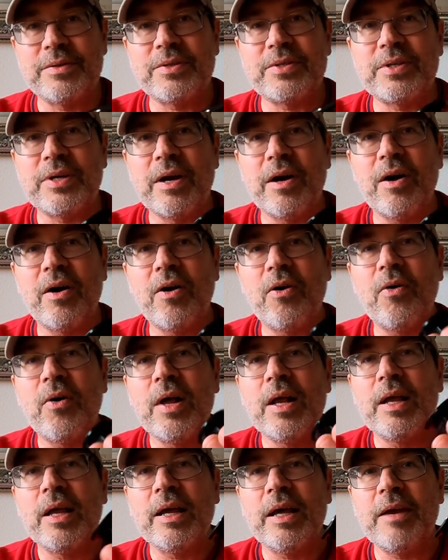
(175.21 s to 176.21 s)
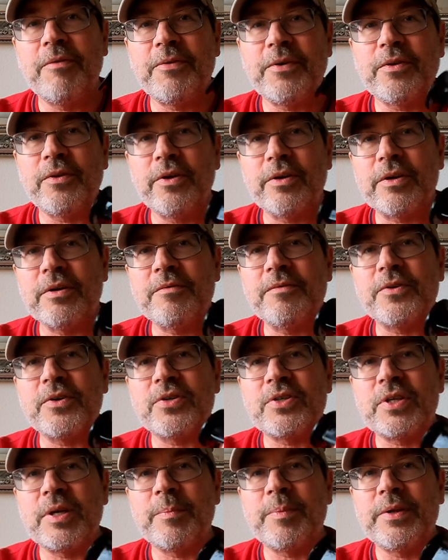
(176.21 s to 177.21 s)
So if you're looking
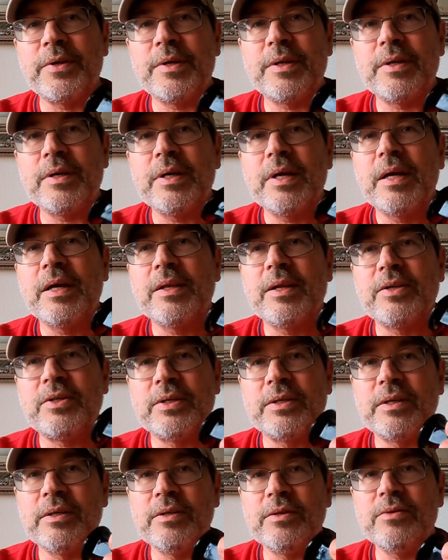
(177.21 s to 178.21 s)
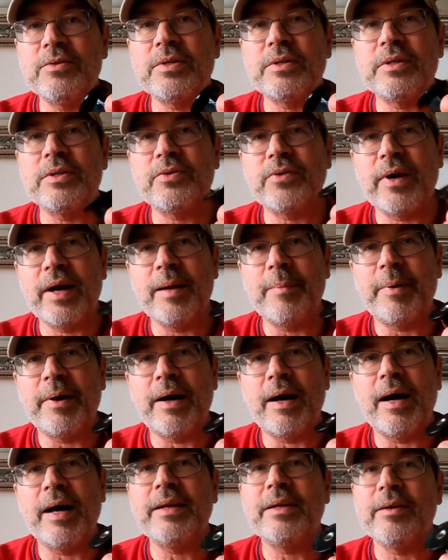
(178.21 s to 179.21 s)
for something that you can use on a
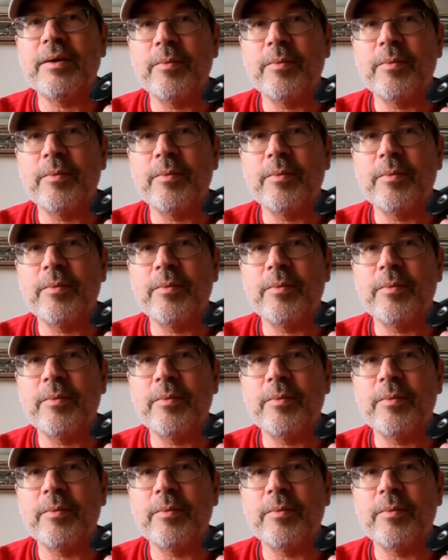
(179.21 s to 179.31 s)
tripod,